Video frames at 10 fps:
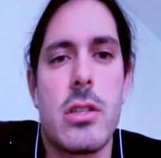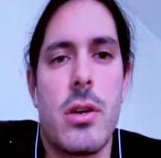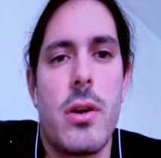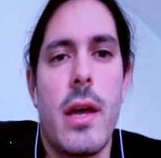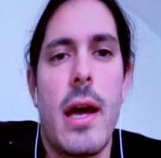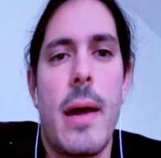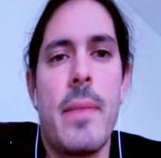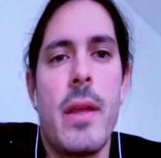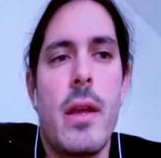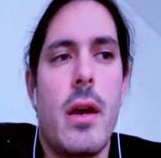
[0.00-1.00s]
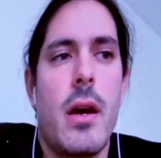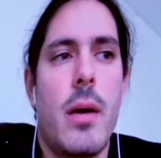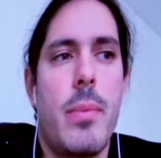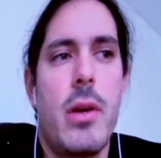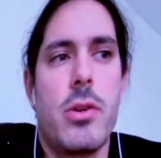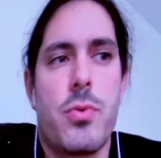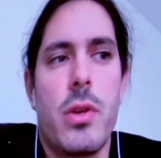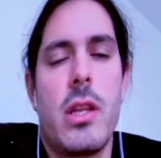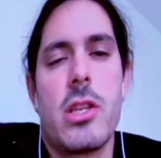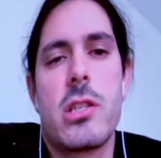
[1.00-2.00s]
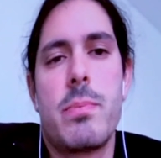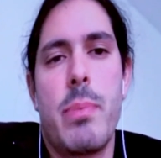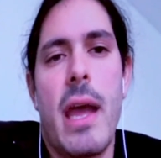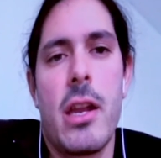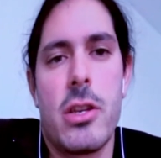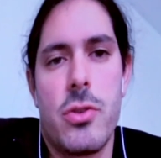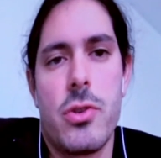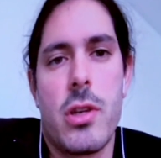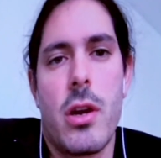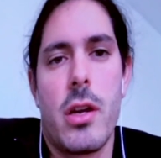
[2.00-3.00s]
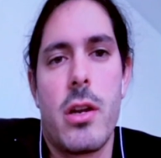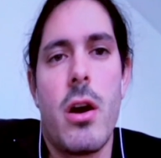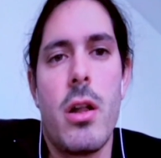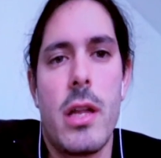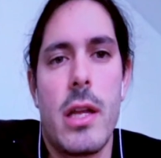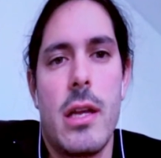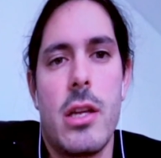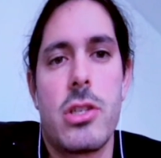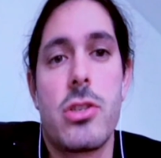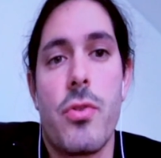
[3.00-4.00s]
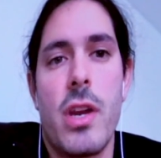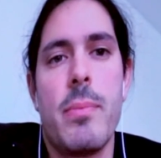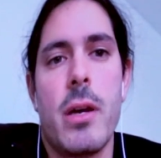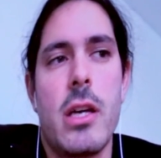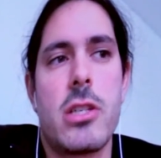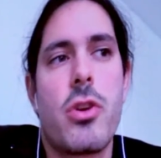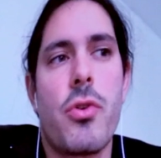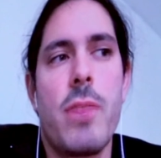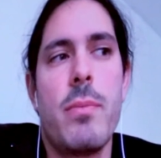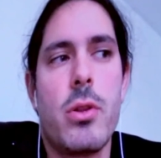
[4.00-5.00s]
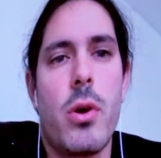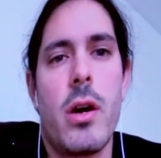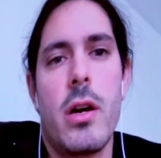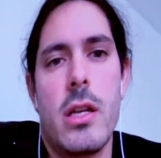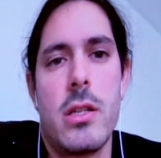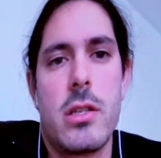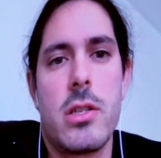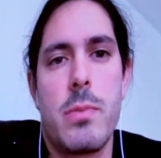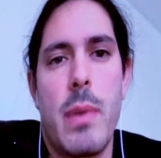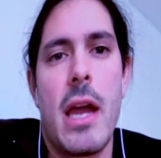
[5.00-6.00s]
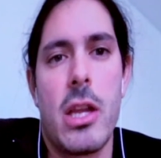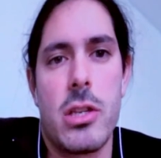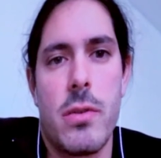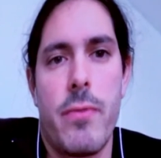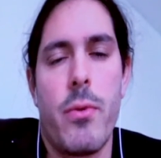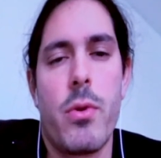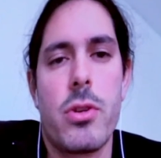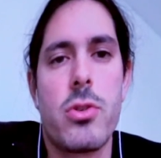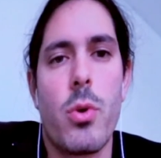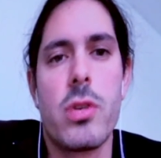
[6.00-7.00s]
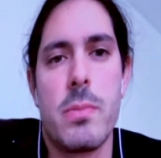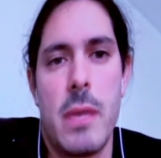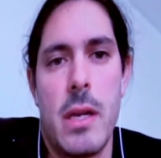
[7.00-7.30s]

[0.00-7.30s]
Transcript: and all that. But it was really the Spanish who started calling it Escrima. Escrimador is Spanish for swordsman,